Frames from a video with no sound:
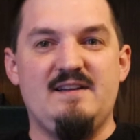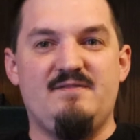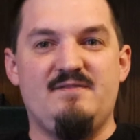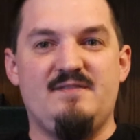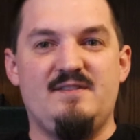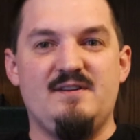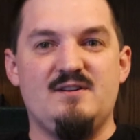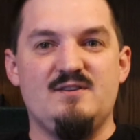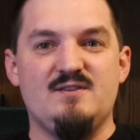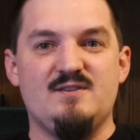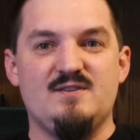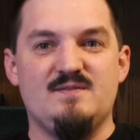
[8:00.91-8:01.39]

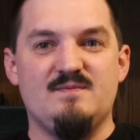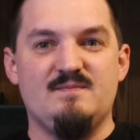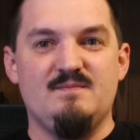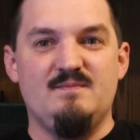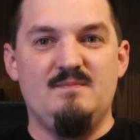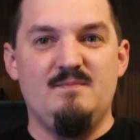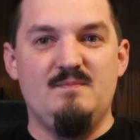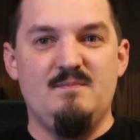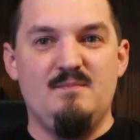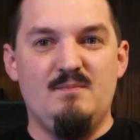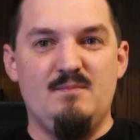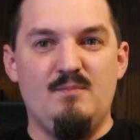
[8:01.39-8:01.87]
if there's
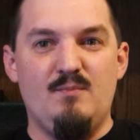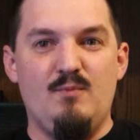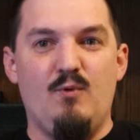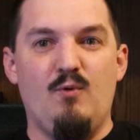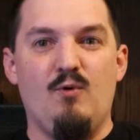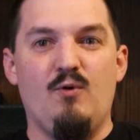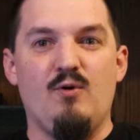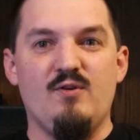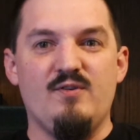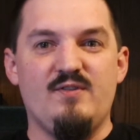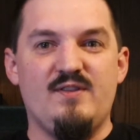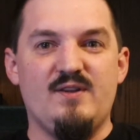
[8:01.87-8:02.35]

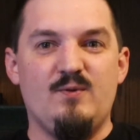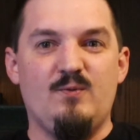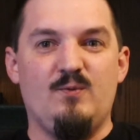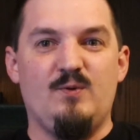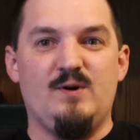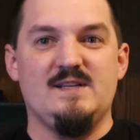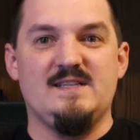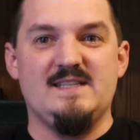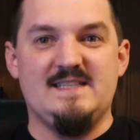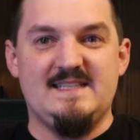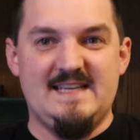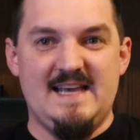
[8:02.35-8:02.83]
more than
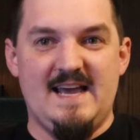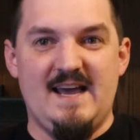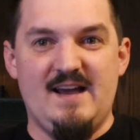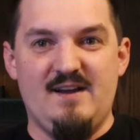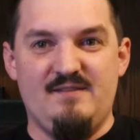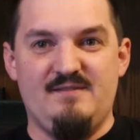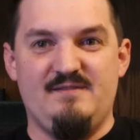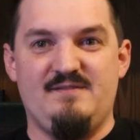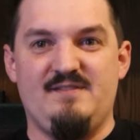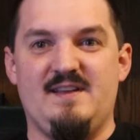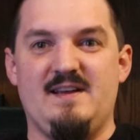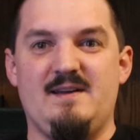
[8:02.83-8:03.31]
one set
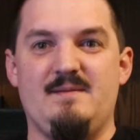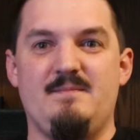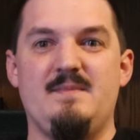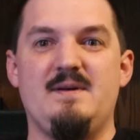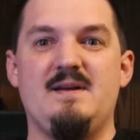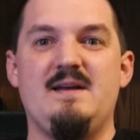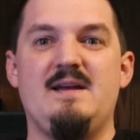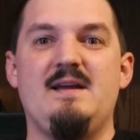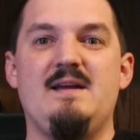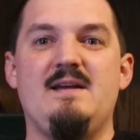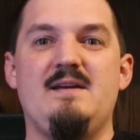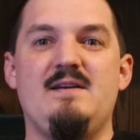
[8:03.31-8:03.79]
of them,
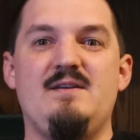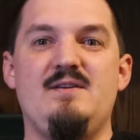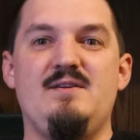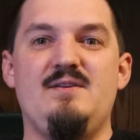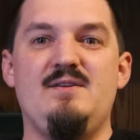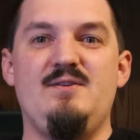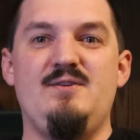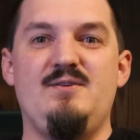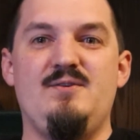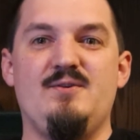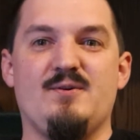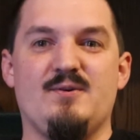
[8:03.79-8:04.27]

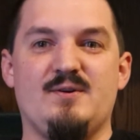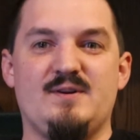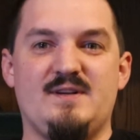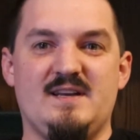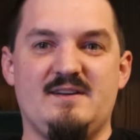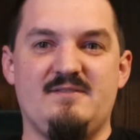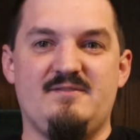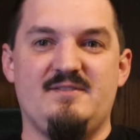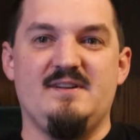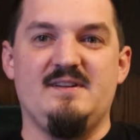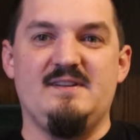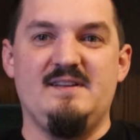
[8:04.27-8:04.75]
you're
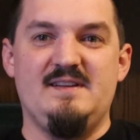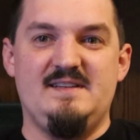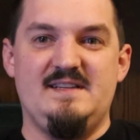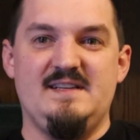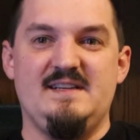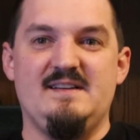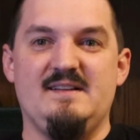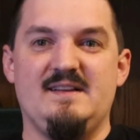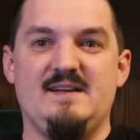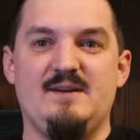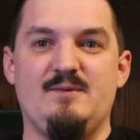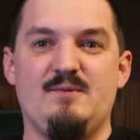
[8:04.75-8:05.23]
definitely
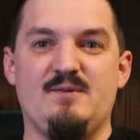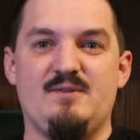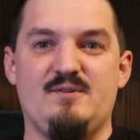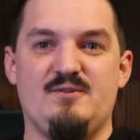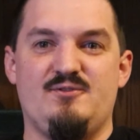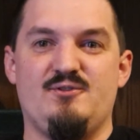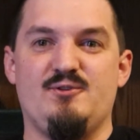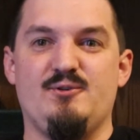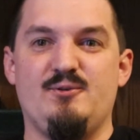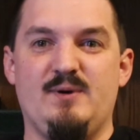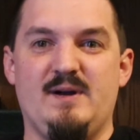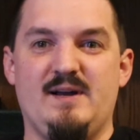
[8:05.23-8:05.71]
dealing with
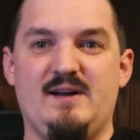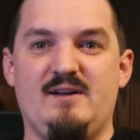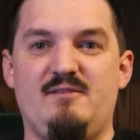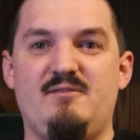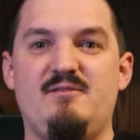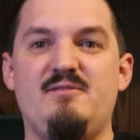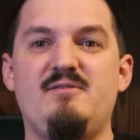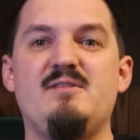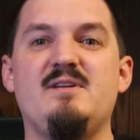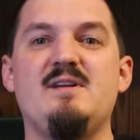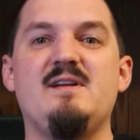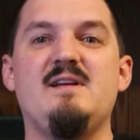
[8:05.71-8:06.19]
a true
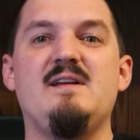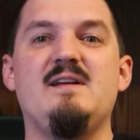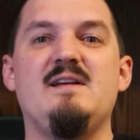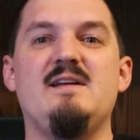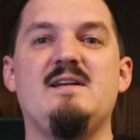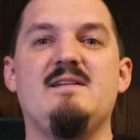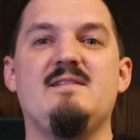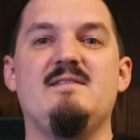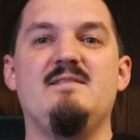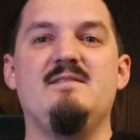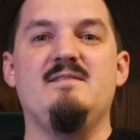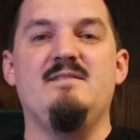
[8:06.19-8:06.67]
elf,
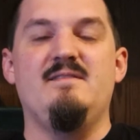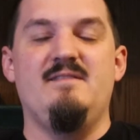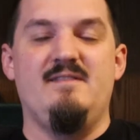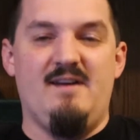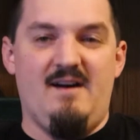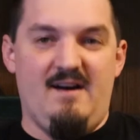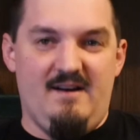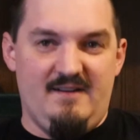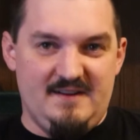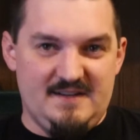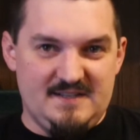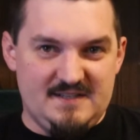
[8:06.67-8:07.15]

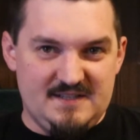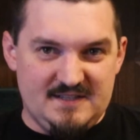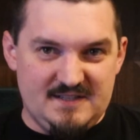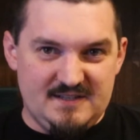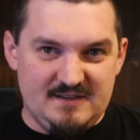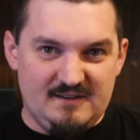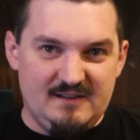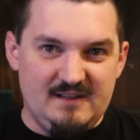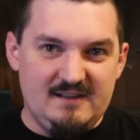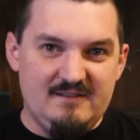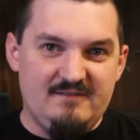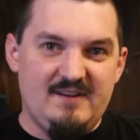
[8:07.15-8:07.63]
not
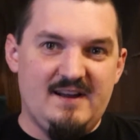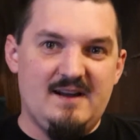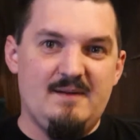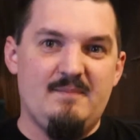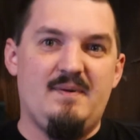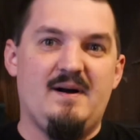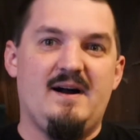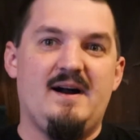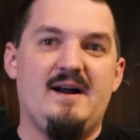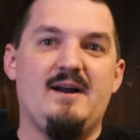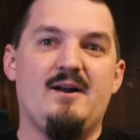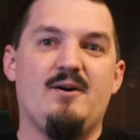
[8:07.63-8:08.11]
necessarily a
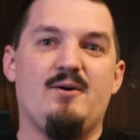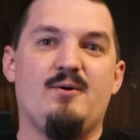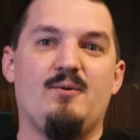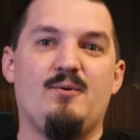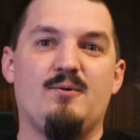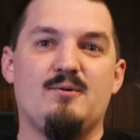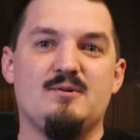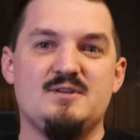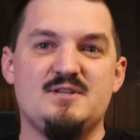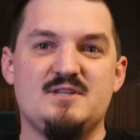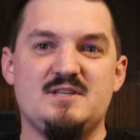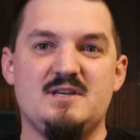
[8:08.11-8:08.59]
vampire
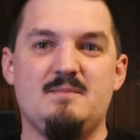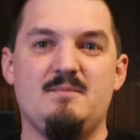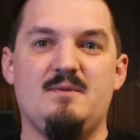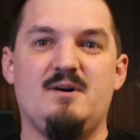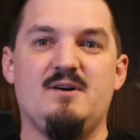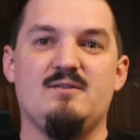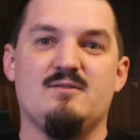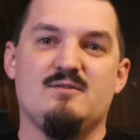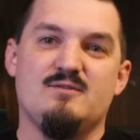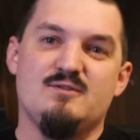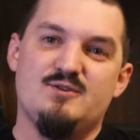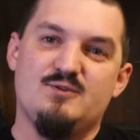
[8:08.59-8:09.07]
or some
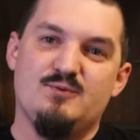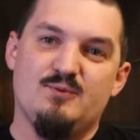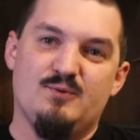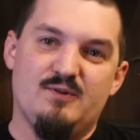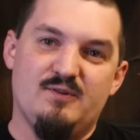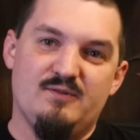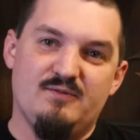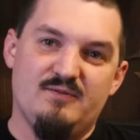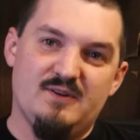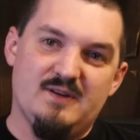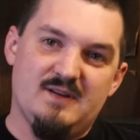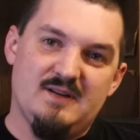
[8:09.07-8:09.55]
other
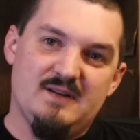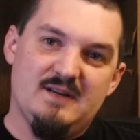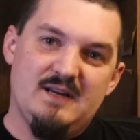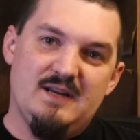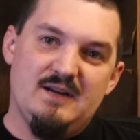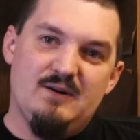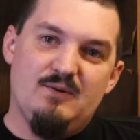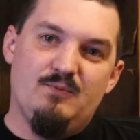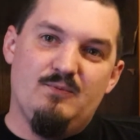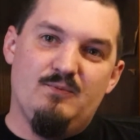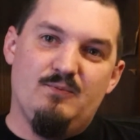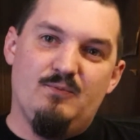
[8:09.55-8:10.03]
sort of a
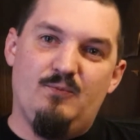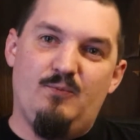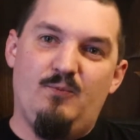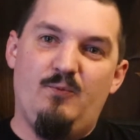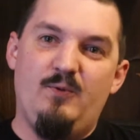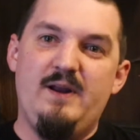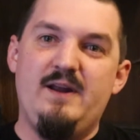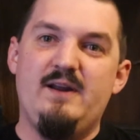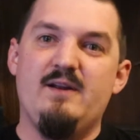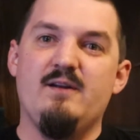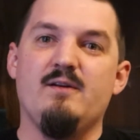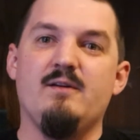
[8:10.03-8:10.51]

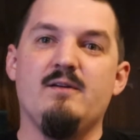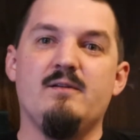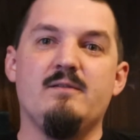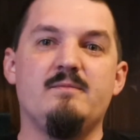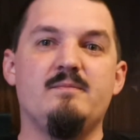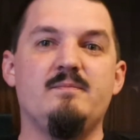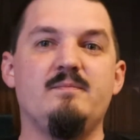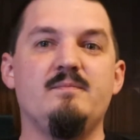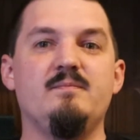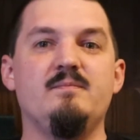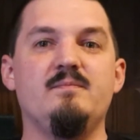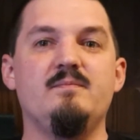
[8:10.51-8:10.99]

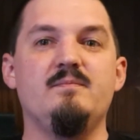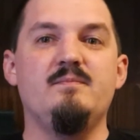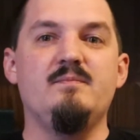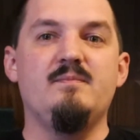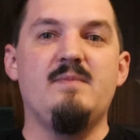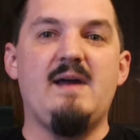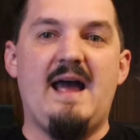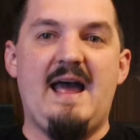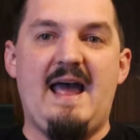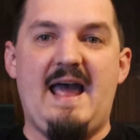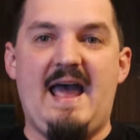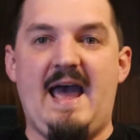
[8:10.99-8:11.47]
weird
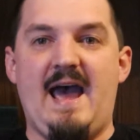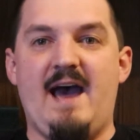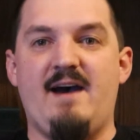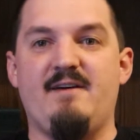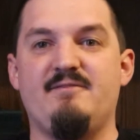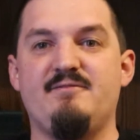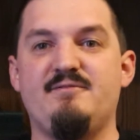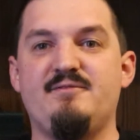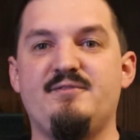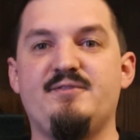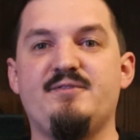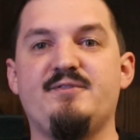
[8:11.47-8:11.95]

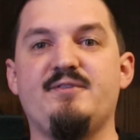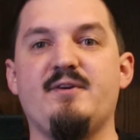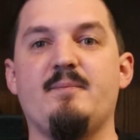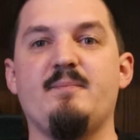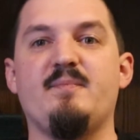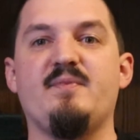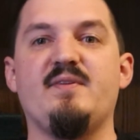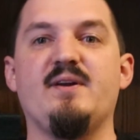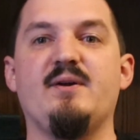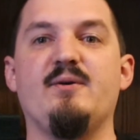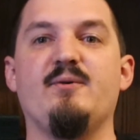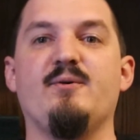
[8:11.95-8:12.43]
half
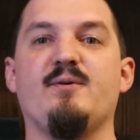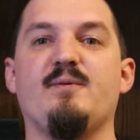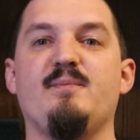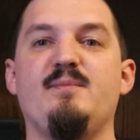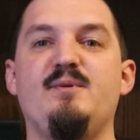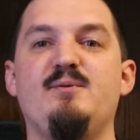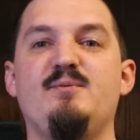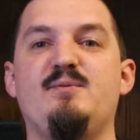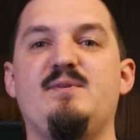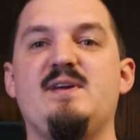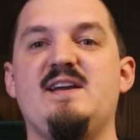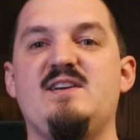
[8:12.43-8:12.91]
something or
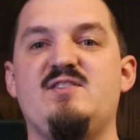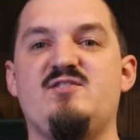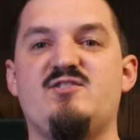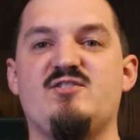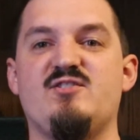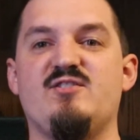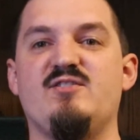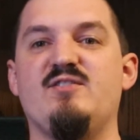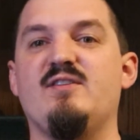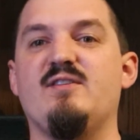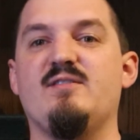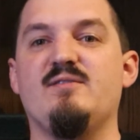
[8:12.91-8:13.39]

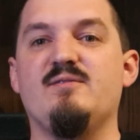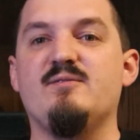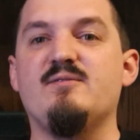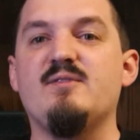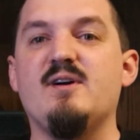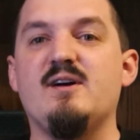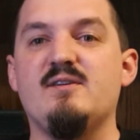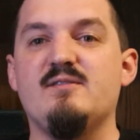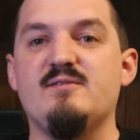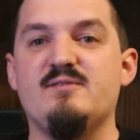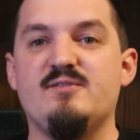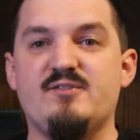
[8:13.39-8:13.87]
mutation
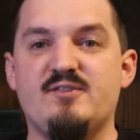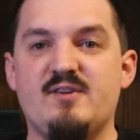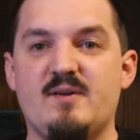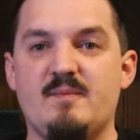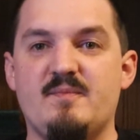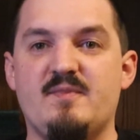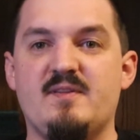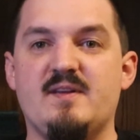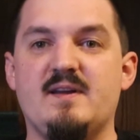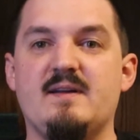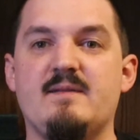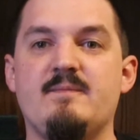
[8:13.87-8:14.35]
of
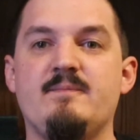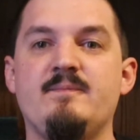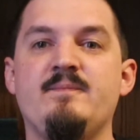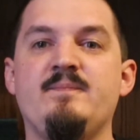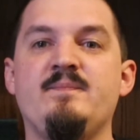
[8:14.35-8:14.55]
something.